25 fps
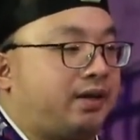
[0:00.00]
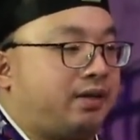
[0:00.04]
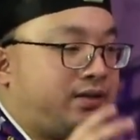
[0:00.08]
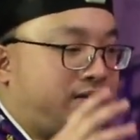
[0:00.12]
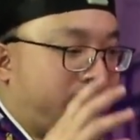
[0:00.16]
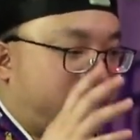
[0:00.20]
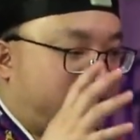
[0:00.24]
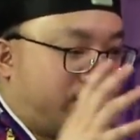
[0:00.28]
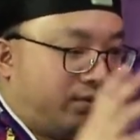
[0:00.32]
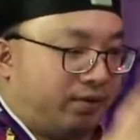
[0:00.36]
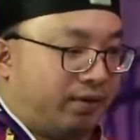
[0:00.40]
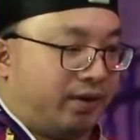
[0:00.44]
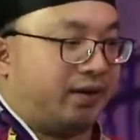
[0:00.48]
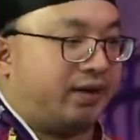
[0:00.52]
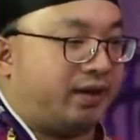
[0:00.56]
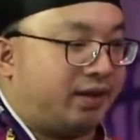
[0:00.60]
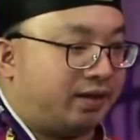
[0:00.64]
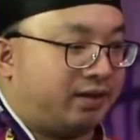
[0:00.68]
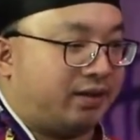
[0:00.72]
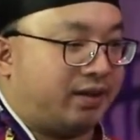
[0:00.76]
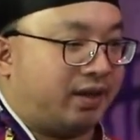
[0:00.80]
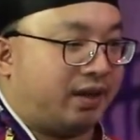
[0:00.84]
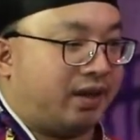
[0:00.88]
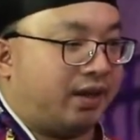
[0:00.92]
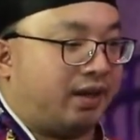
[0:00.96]
doing this
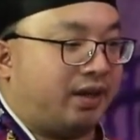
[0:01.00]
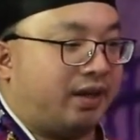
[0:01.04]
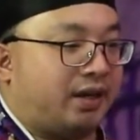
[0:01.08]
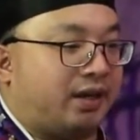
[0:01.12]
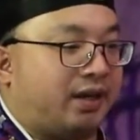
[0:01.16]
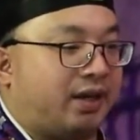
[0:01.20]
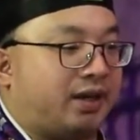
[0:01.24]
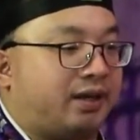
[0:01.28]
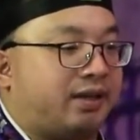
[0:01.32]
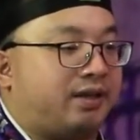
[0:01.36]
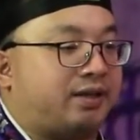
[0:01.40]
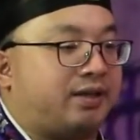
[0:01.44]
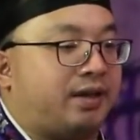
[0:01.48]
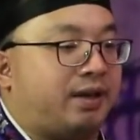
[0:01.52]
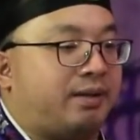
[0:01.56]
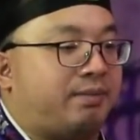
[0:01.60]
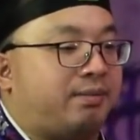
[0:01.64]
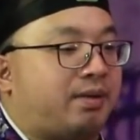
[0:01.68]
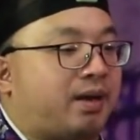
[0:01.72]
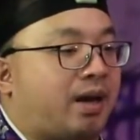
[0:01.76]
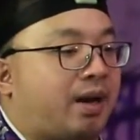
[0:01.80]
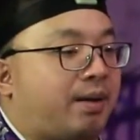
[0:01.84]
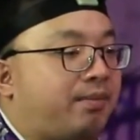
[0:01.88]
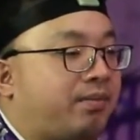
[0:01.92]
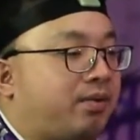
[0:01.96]
thing, and at the same
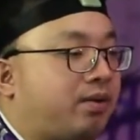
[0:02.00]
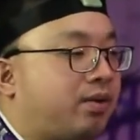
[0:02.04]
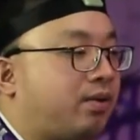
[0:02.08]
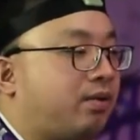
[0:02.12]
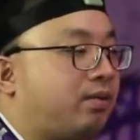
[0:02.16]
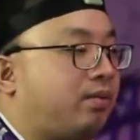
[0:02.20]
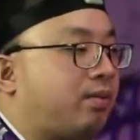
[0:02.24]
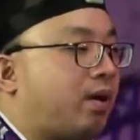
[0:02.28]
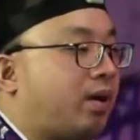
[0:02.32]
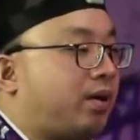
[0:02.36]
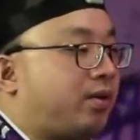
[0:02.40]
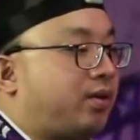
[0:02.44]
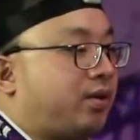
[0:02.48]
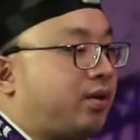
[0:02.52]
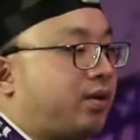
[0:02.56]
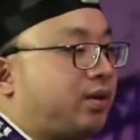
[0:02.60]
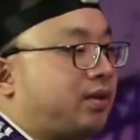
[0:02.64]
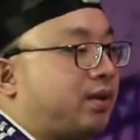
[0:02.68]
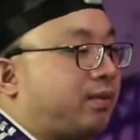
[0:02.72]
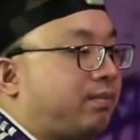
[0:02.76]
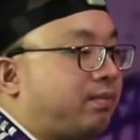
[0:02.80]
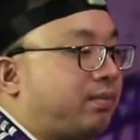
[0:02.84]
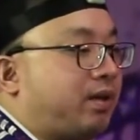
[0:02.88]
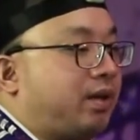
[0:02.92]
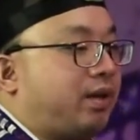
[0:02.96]
time you're watching
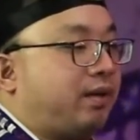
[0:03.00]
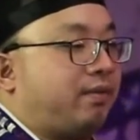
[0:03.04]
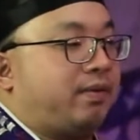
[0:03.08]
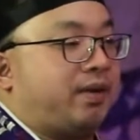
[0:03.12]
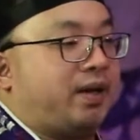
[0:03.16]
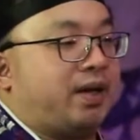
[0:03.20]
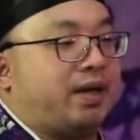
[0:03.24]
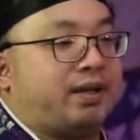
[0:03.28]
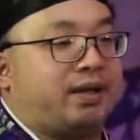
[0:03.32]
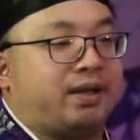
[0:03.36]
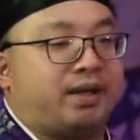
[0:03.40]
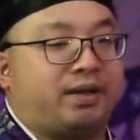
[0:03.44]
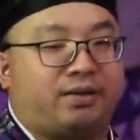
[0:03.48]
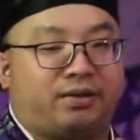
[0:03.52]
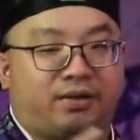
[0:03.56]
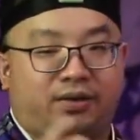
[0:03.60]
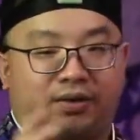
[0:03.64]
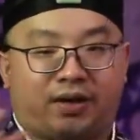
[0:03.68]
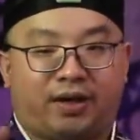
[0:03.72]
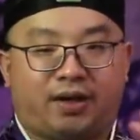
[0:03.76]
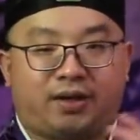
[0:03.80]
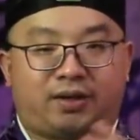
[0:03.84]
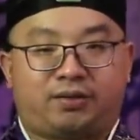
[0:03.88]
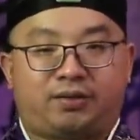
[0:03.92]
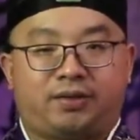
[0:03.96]
some TV, and then
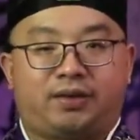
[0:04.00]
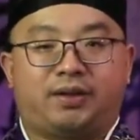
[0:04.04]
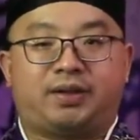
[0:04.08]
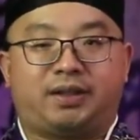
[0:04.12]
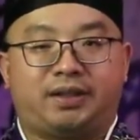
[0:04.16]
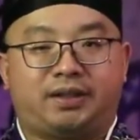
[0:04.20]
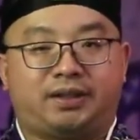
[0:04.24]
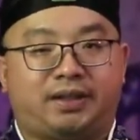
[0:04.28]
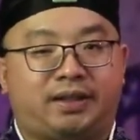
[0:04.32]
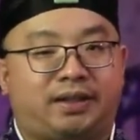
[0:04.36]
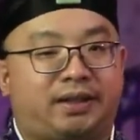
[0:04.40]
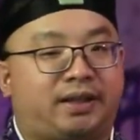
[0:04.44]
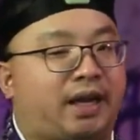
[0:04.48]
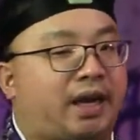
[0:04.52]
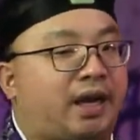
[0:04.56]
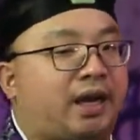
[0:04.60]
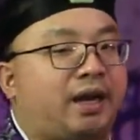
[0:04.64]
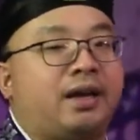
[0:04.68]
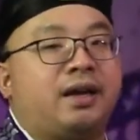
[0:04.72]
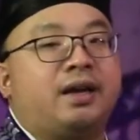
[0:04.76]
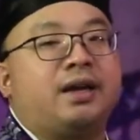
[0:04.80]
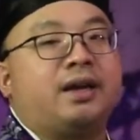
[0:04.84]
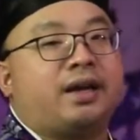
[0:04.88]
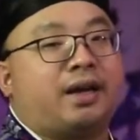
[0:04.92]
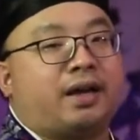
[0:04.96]
you're doing this and that,
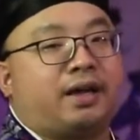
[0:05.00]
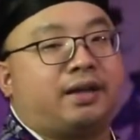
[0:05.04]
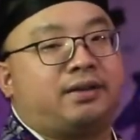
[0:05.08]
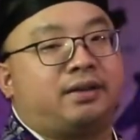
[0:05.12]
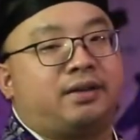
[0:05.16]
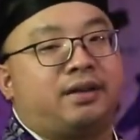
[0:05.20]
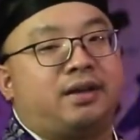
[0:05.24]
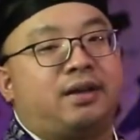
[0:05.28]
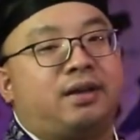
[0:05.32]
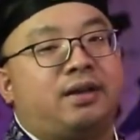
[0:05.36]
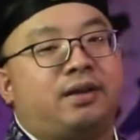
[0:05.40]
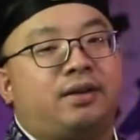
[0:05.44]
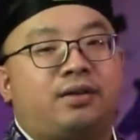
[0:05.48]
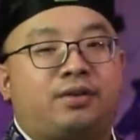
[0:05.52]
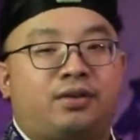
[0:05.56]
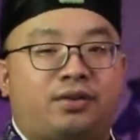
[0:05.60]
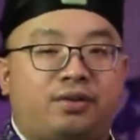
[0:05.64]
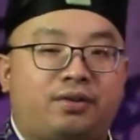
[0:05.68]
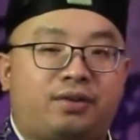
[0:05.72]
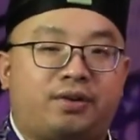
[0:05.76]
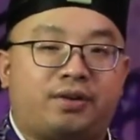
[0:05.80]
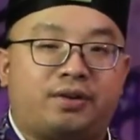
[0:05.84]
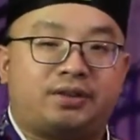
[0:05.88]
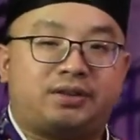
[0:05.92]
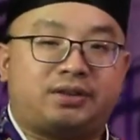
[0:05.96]
and
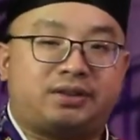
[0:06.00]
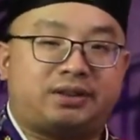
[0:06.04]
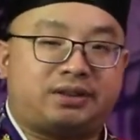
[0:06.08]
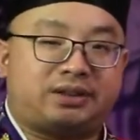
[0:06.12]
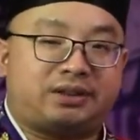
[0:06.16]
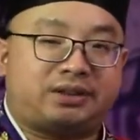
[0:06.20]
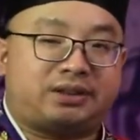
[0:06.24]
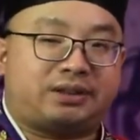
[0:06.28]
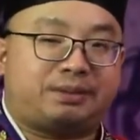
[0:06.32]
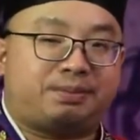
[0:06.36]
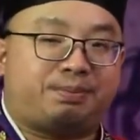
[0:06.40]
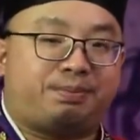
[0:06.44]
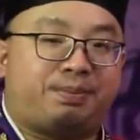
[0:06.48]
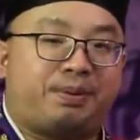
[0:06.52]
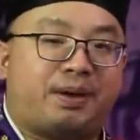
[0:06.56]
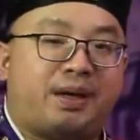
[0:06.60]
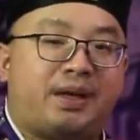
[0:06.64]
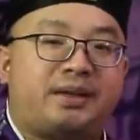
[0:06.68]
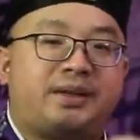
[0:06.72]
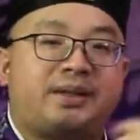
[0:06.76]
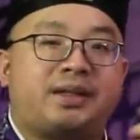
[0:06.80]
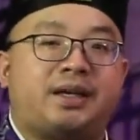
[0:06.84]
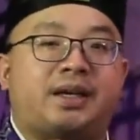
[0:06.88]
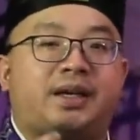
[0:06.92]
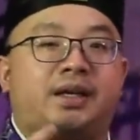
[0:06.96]
you're
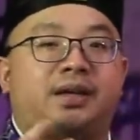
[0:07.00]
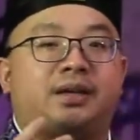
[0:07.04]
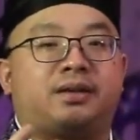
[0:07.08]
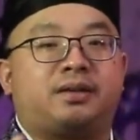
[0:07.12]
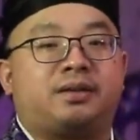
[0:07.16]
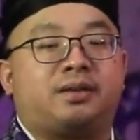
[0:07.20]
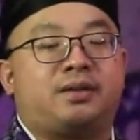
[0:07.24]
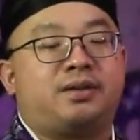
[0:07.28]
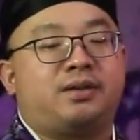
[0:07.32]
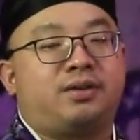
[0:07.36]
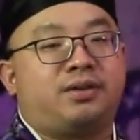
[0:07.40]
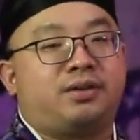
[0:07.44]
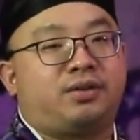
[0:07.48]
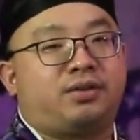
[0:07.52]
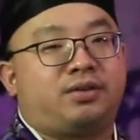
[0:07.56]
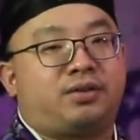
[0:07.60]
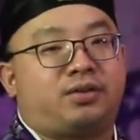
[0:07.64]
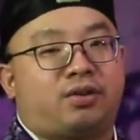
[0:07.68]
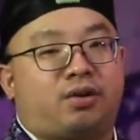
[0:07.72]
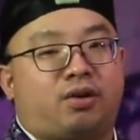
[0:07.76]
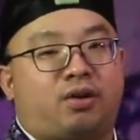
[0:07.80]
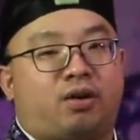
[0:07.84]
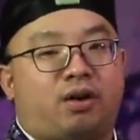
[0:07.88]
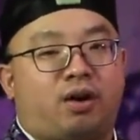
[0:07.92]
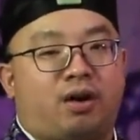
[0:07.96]
splitting
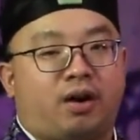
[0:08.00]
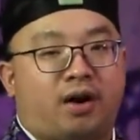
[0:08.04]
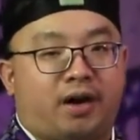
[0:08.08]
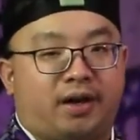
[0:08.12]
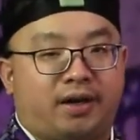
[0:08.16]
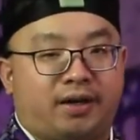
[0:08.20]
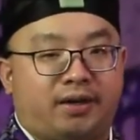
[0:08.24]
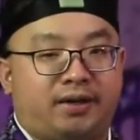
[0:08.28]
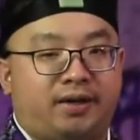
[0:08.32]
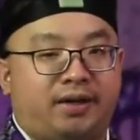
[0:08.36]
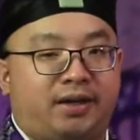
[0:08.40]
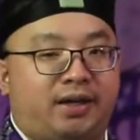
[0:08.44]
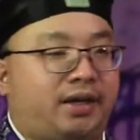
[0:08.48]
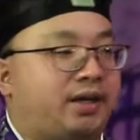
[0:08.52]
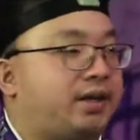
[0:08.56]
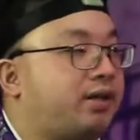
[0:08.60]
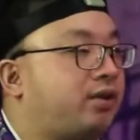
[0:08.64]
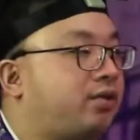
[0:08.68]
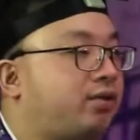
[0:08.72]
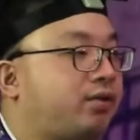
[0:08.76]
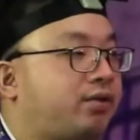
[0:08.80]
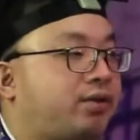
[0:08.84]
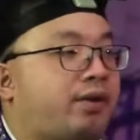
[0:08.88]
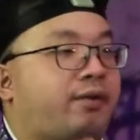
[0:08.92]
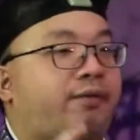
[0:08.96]
your heart
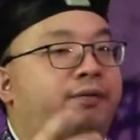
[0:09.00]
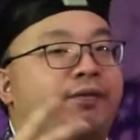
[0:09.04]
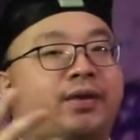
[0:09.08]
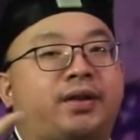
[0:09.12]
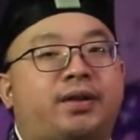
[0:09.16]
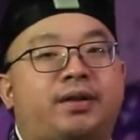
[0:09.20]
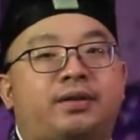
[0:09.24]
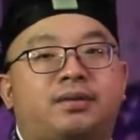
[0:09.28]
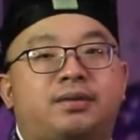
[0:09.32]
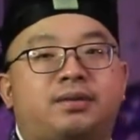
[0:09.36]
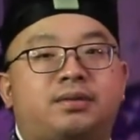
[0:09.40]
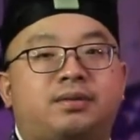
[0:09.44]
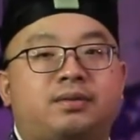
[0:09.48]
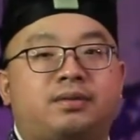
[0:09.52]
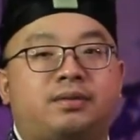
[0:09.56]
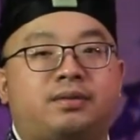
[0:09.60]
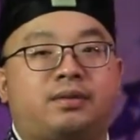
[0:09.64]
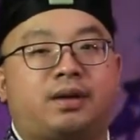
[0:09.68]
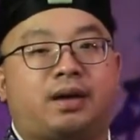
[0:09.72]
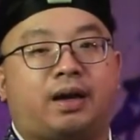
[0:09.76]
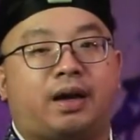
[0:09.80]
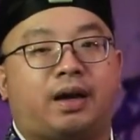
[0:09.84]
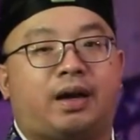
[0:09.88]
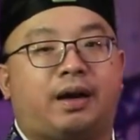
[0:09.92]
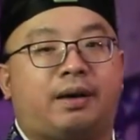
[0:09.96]
into different
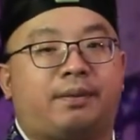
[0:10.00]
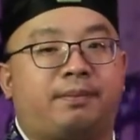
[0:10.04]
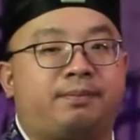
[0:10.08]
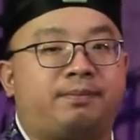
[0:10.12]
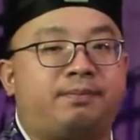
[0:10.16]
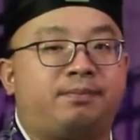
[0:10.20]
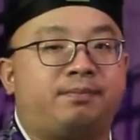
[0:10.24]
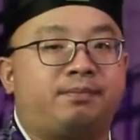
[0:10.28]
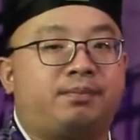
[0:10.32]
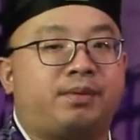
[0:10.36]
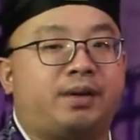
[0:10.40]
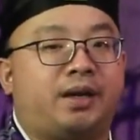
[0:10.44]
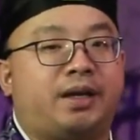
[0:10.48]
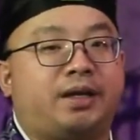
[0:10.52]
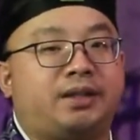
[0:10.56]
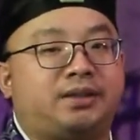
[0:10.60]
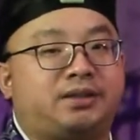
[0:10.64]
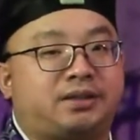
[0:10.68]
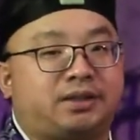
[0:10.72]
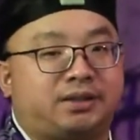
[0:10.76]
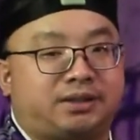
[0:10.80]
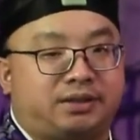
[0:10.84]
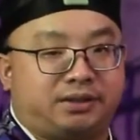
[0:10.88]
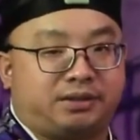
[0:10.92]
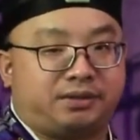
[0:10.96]

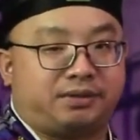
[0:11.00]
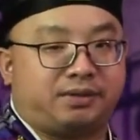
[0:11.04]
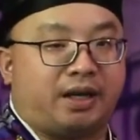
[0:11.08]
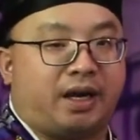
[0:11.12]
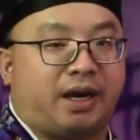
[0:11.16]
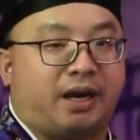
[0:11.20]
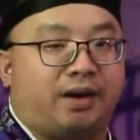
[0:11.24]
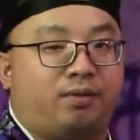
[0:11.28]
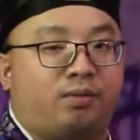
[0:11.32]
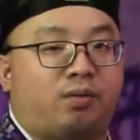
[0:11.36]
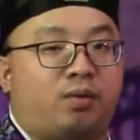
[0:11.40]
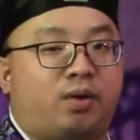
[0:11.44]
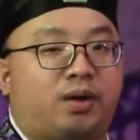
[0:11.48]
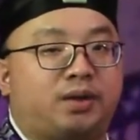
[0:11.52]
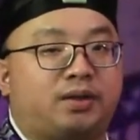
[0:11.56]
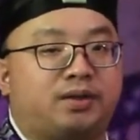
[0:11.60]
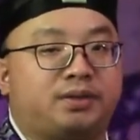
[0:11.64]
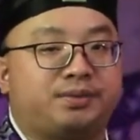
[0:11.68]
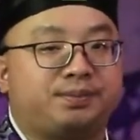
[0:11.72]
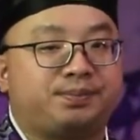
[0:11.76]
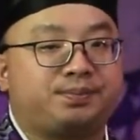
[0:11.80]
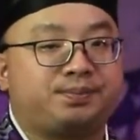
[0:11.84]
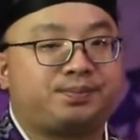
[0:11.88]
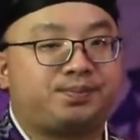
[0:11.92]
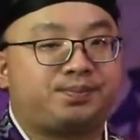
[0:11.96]
places at once.
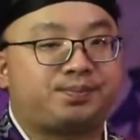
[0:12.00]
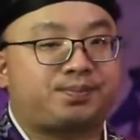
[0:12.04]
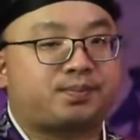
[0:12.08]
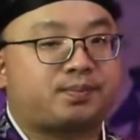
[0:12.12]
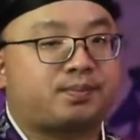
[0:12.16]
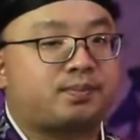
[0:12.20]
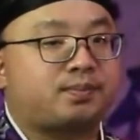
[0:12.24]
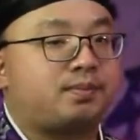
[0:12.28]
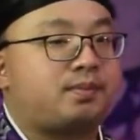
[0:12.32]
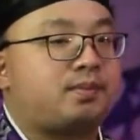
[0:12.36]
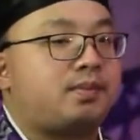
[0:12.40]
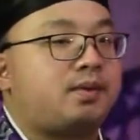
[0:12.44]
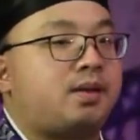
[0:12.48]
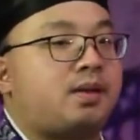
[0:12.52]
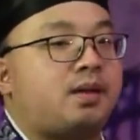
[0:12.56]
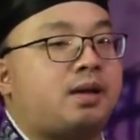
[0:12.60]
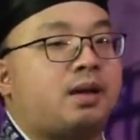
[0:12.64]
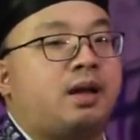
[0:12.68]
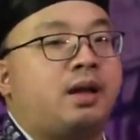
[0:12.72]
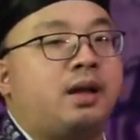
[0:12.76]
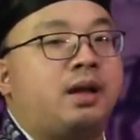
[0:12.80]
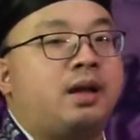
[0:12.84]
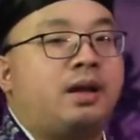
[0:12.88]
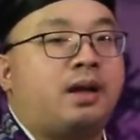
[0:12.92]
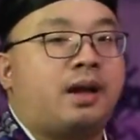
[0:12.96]

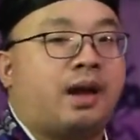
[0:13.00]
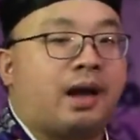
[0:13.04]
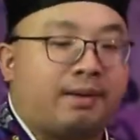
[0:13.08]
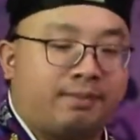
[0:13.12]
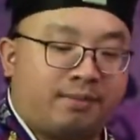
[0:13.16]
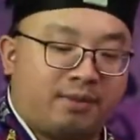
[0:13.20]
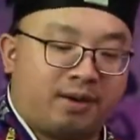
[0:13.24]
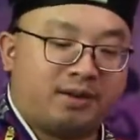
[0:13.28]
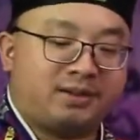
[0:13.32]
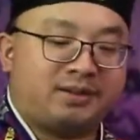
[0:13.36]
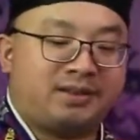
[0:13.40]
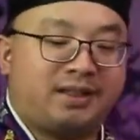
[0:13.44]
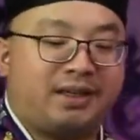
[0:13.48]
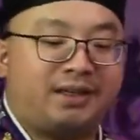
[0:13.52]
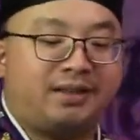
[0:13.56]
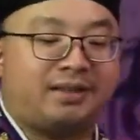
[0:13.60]
I'm not saying